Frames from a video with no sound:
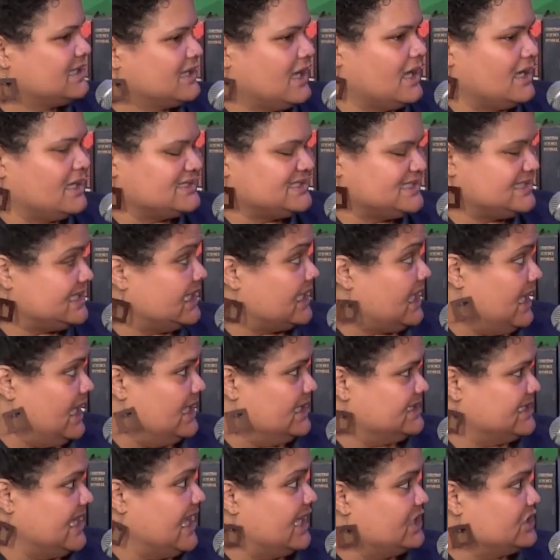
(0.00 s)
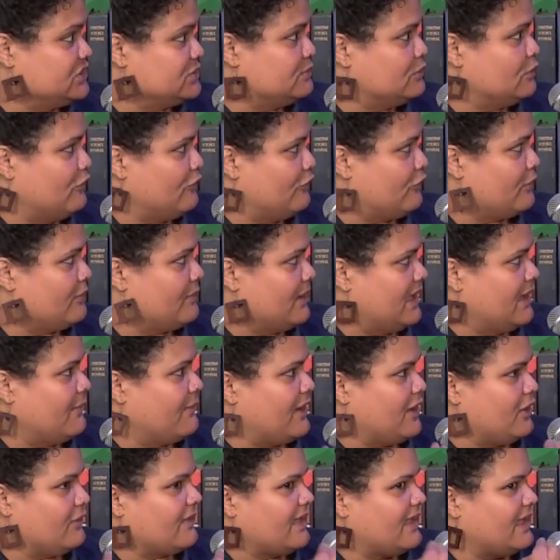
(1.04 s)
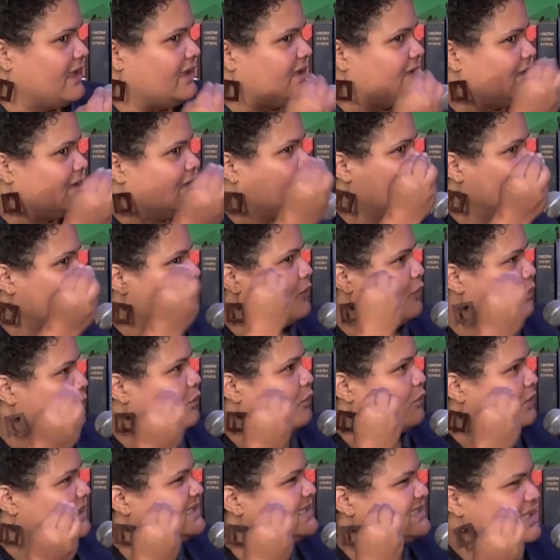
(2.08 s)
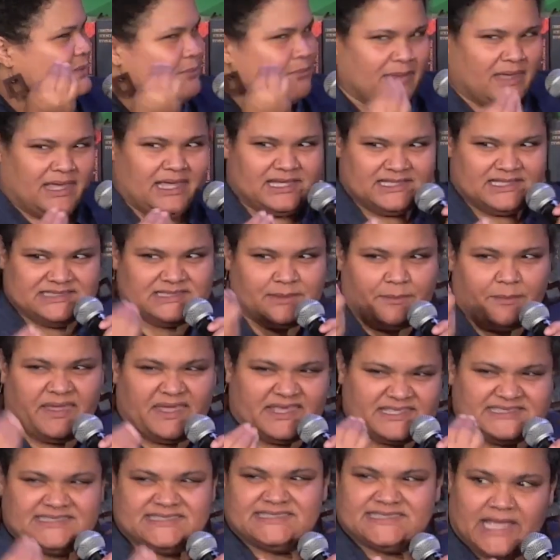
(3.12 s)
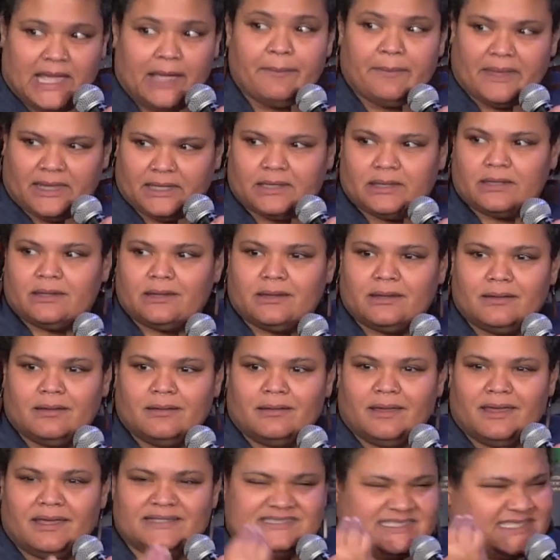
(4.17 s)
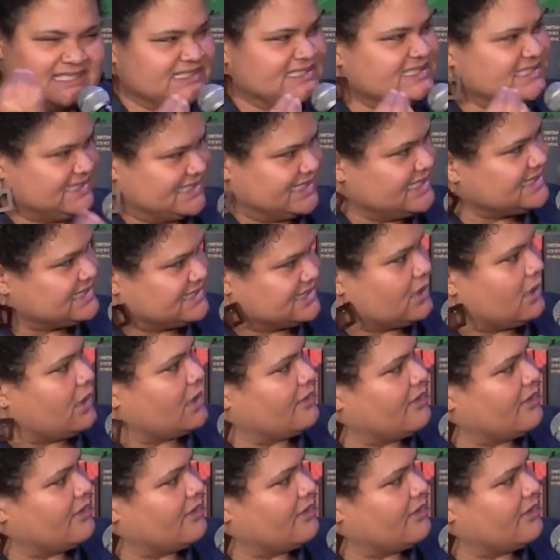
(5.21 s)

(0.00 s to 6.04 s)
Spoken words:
sticky and tangible for me about, like, what does it mean to be a salmon? And to insist on